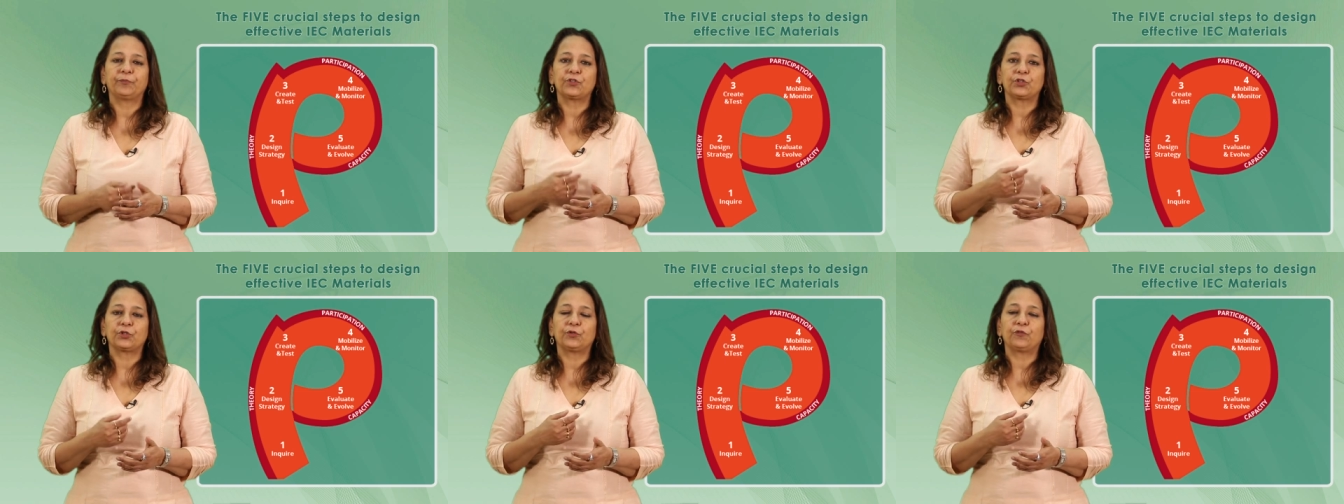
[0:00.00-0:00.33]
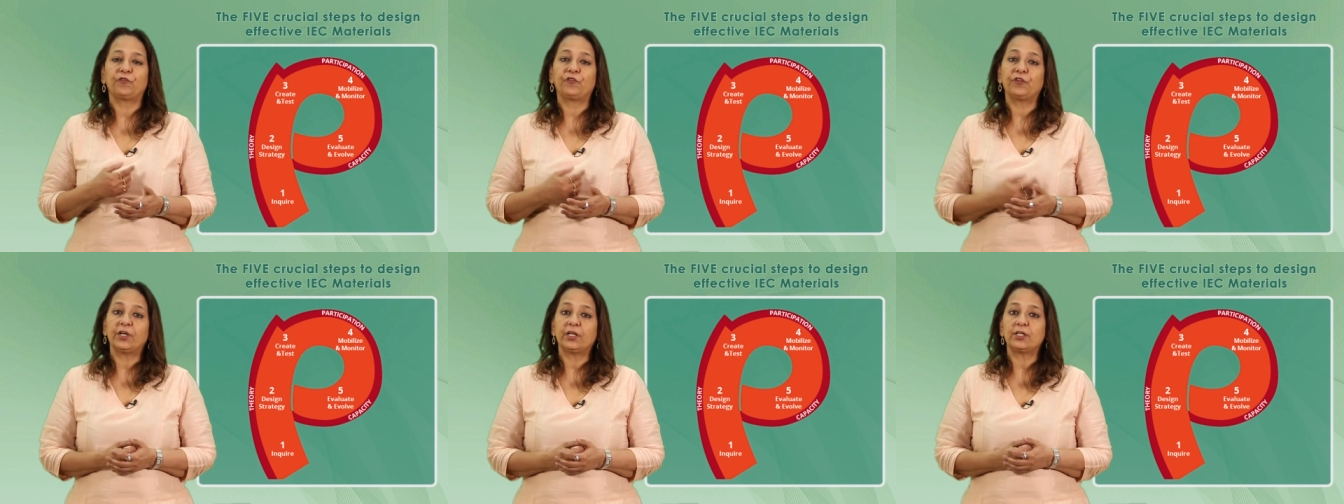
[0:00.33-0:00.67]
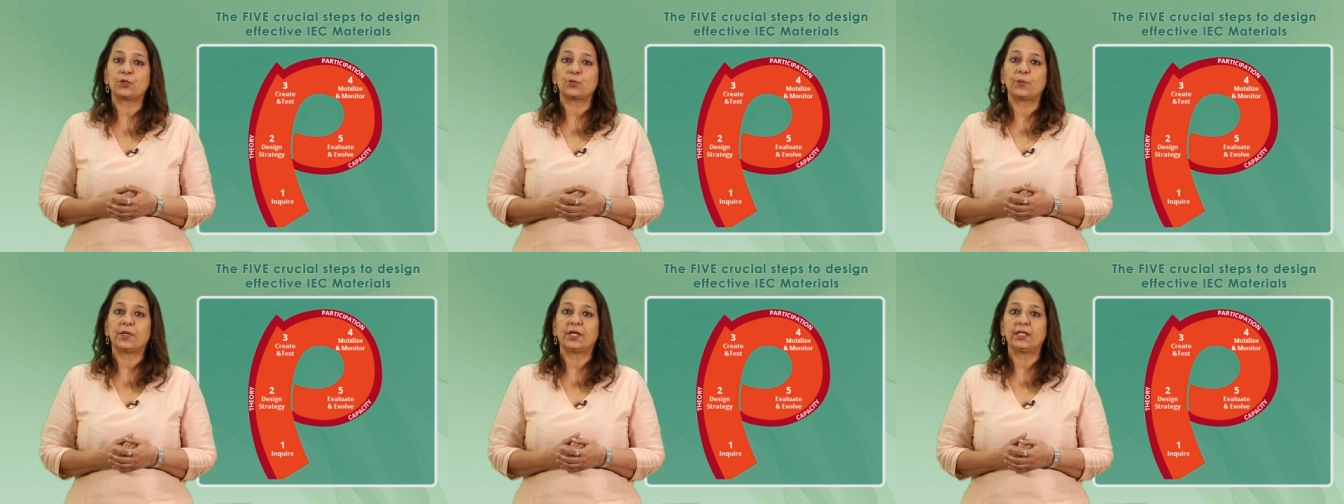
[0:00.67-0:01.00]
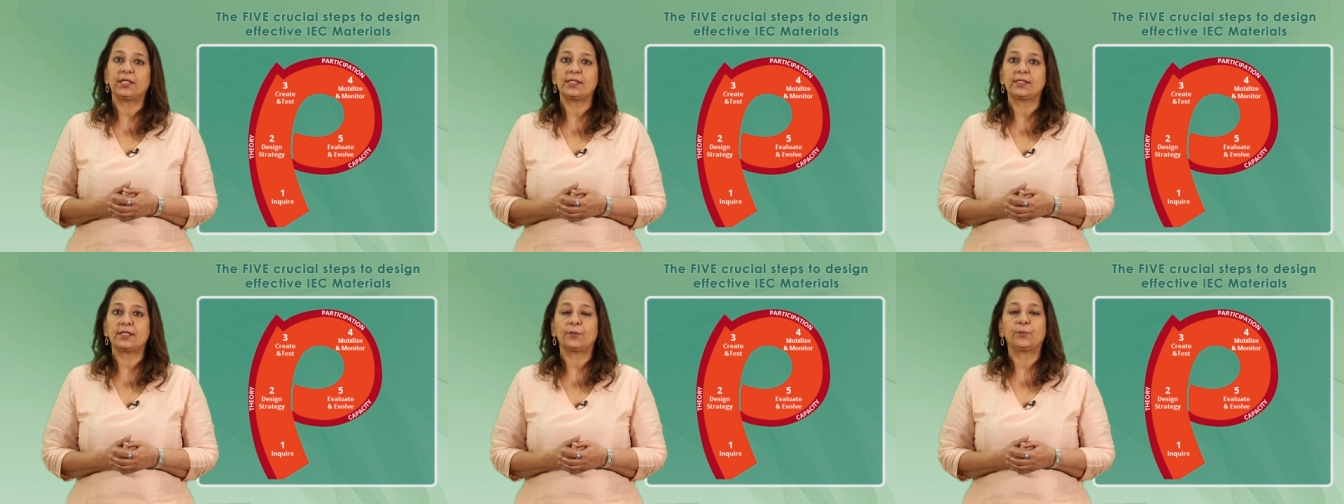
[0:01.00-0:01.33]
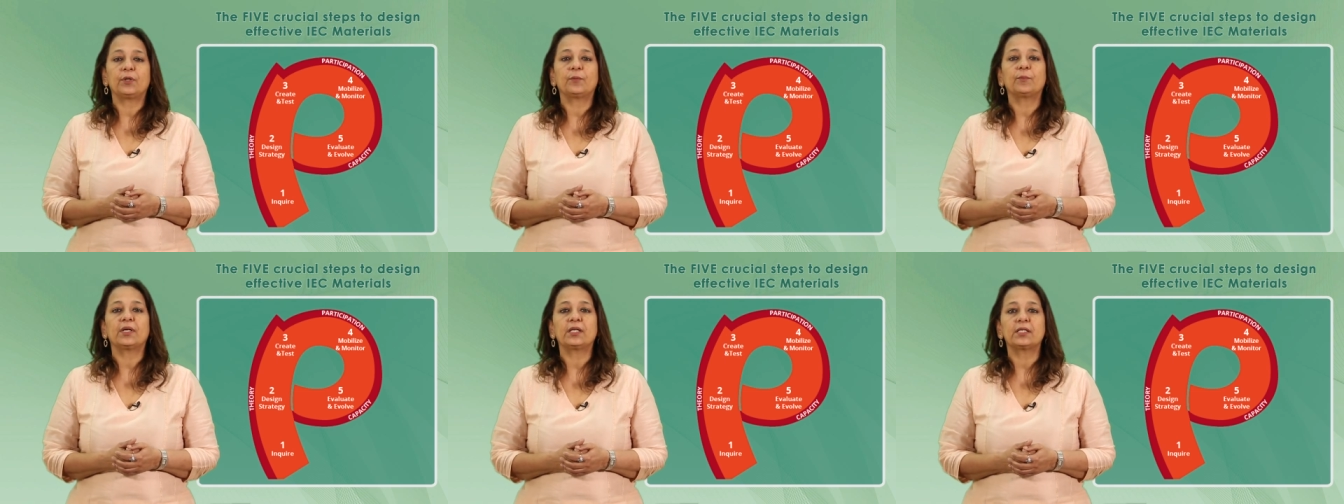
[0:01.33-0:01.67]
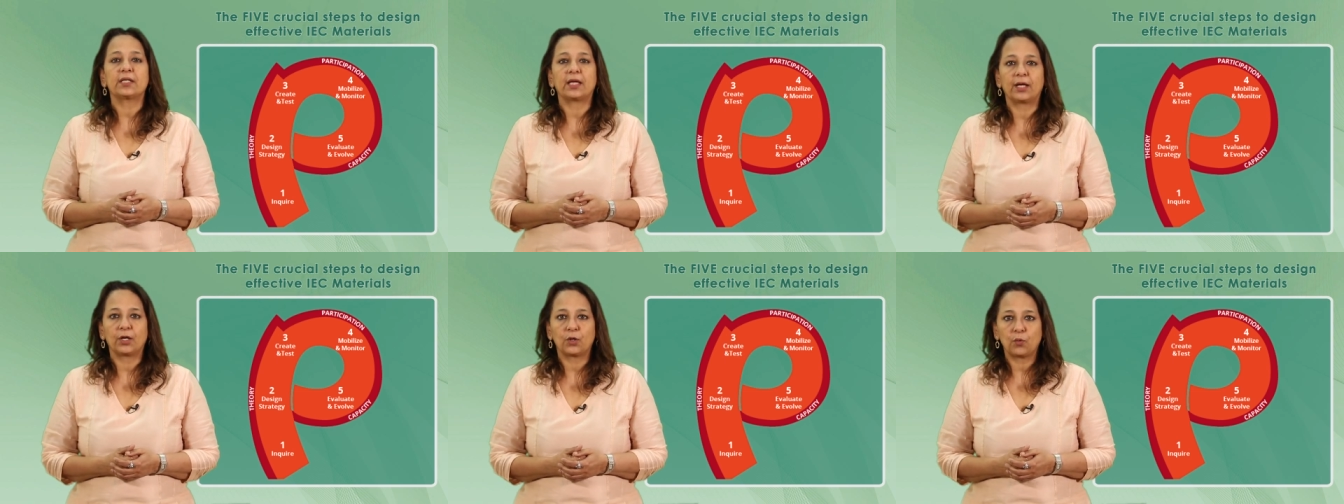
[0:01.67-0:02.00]
so the first one is that we
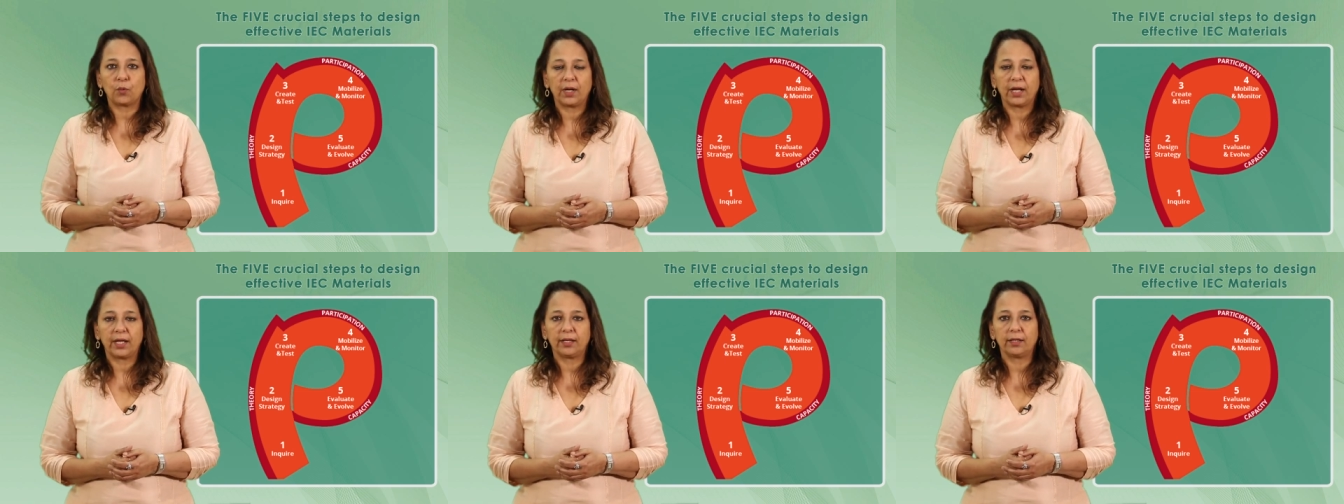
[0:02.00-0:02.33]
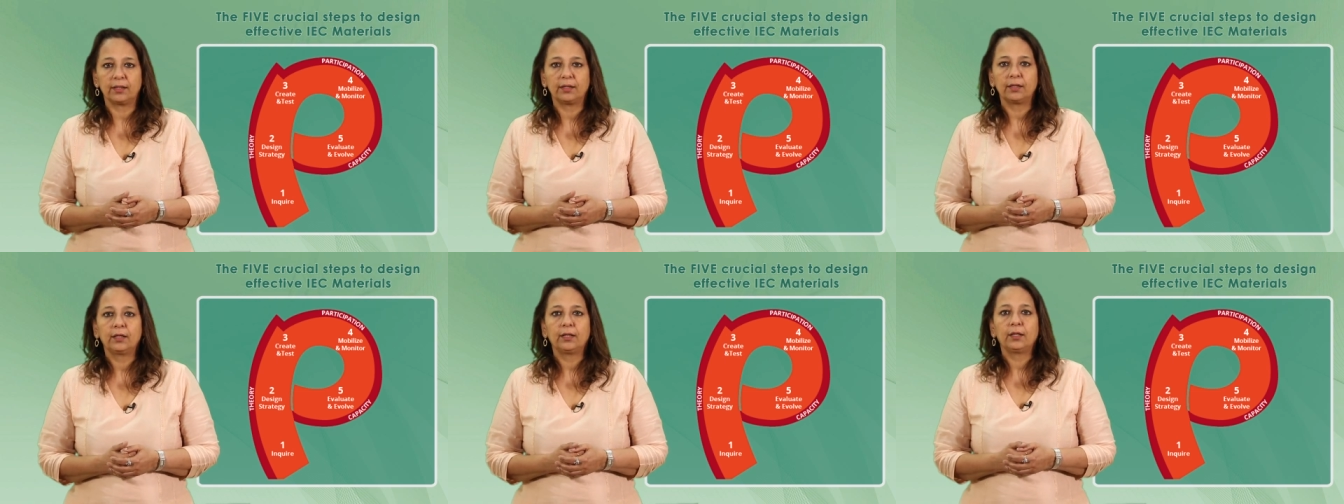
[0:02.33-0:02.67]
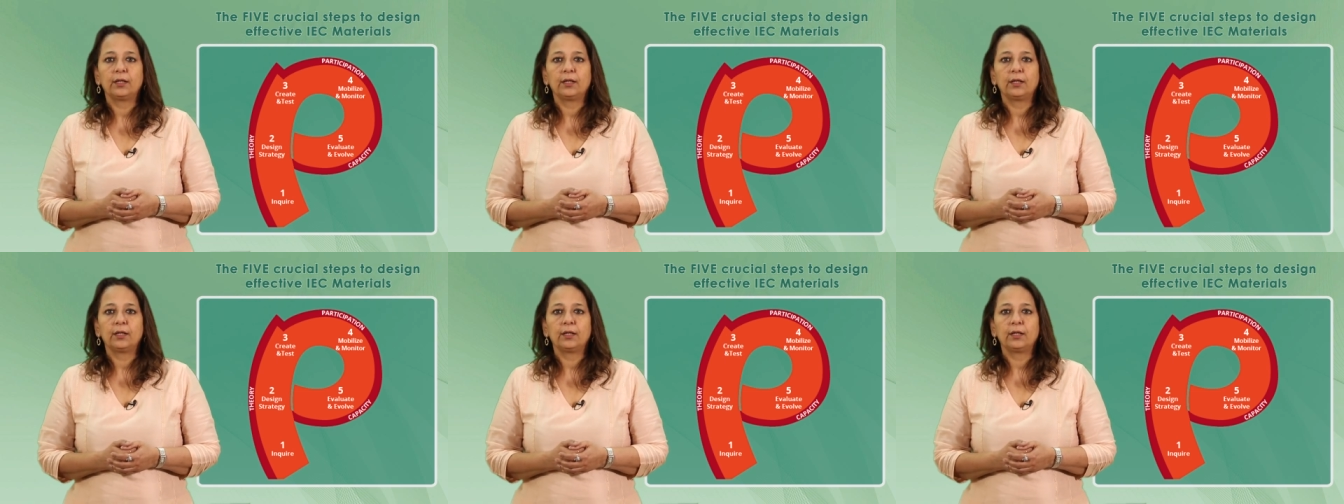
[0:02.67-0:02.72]
must inquire.